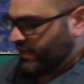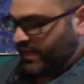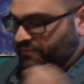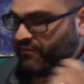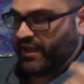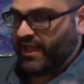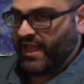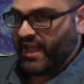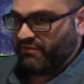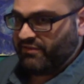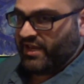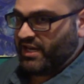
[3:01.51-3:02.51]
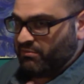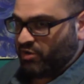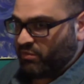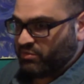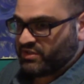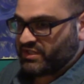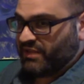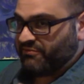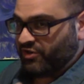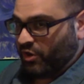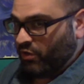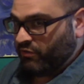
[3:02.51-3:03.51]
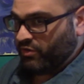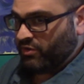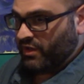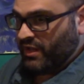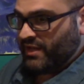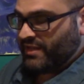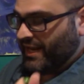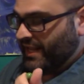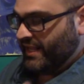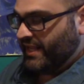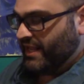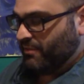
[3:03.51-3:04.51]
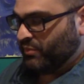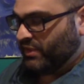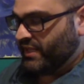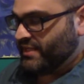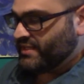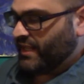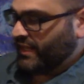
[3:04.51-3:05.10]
if I have any marbles left over that I can't place,